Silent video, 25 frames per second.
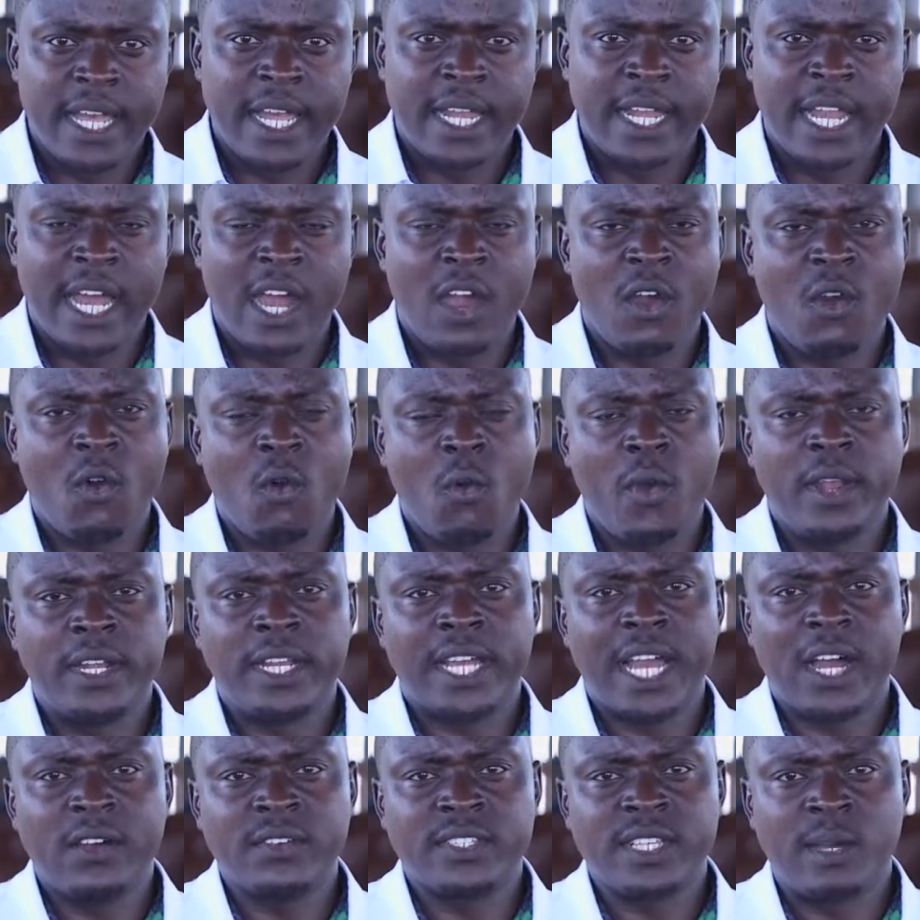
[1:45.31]
Now, when the
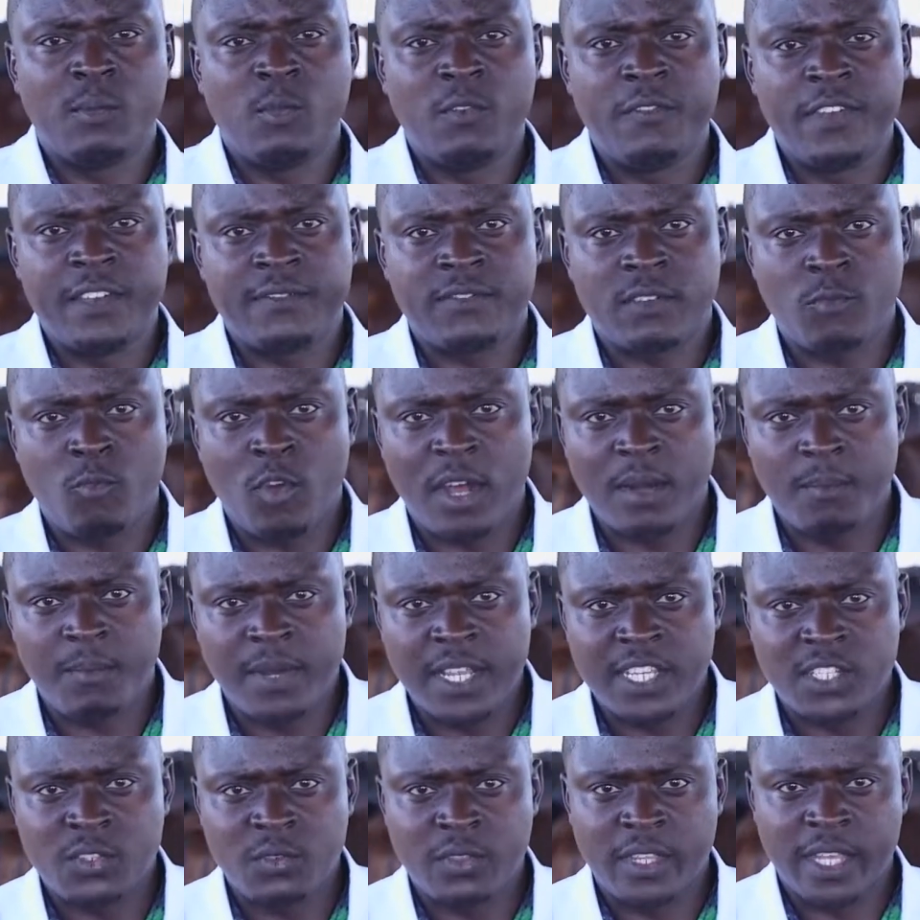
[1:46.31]
cows are moving from one
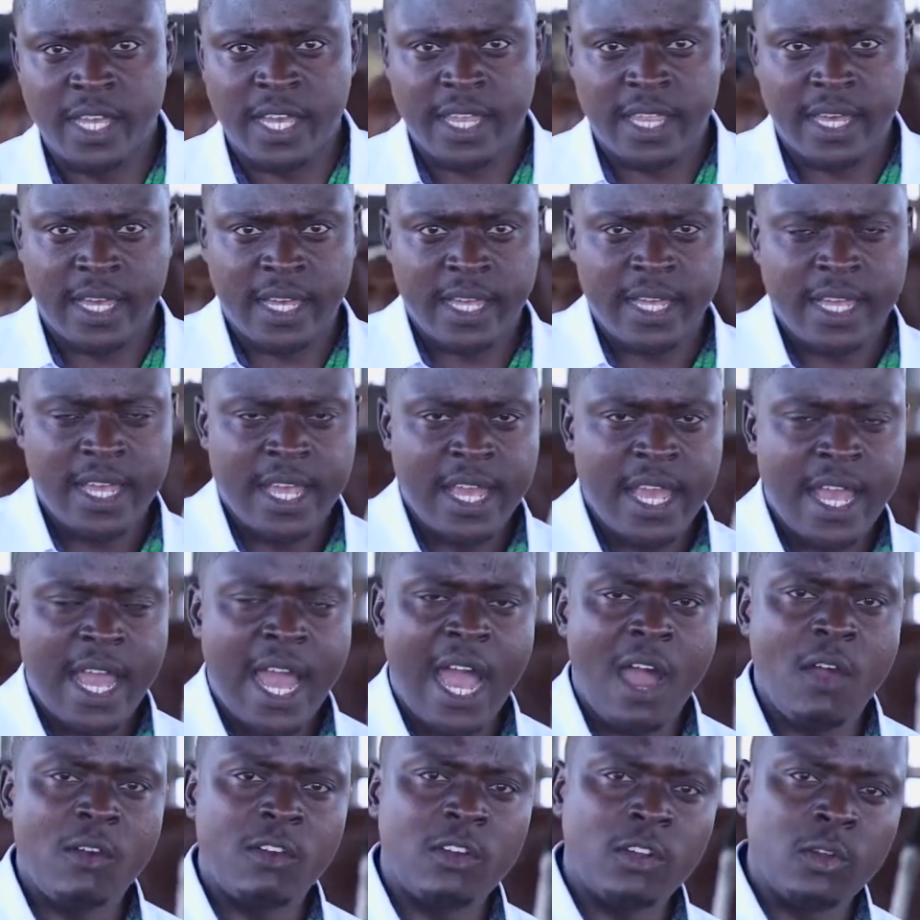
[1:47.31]
place to the other,
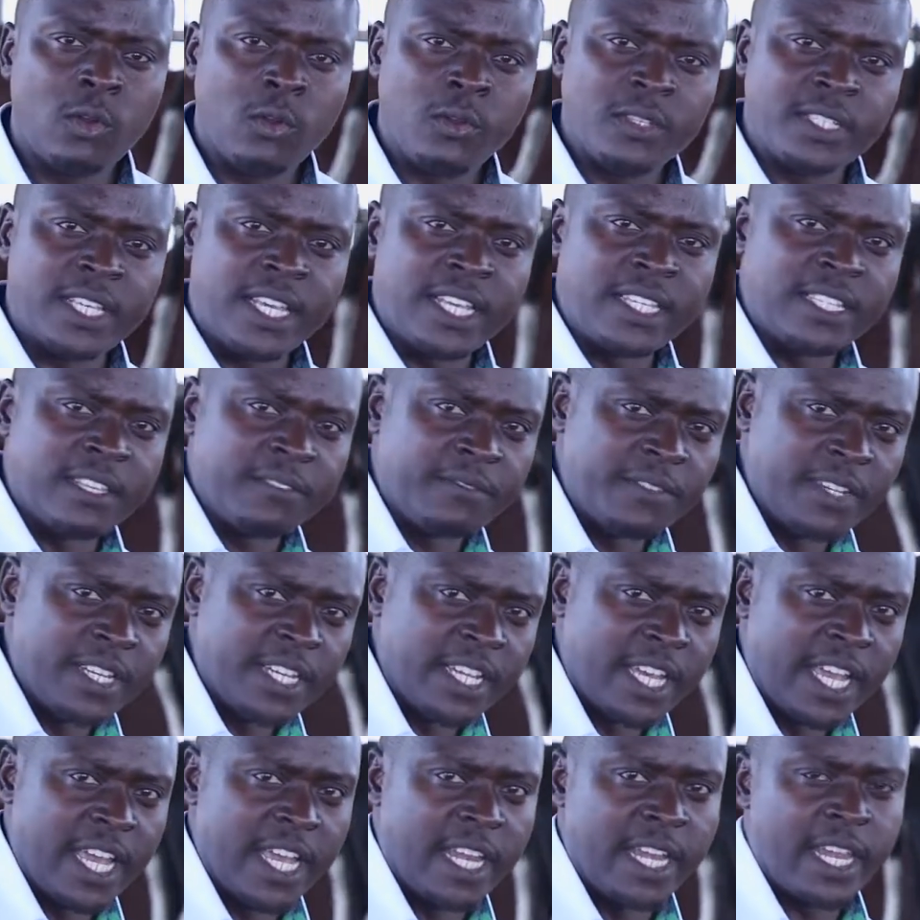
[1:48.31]
how close is the
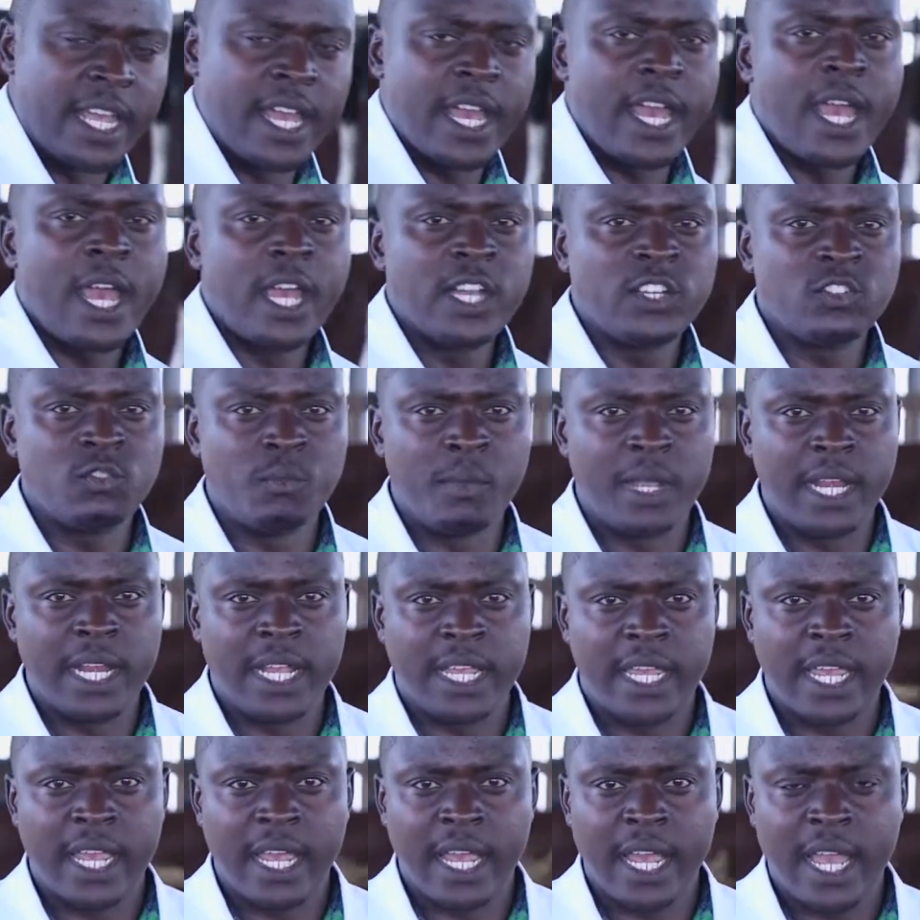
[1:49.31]
feeding area to
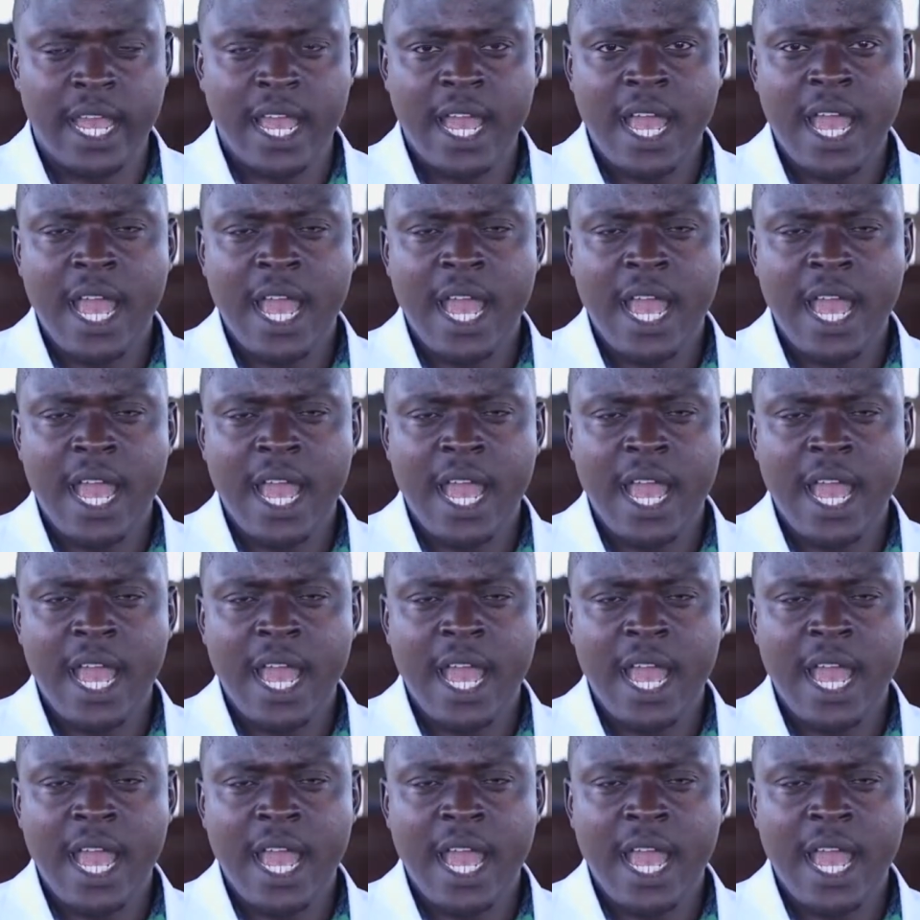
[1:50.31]
milking?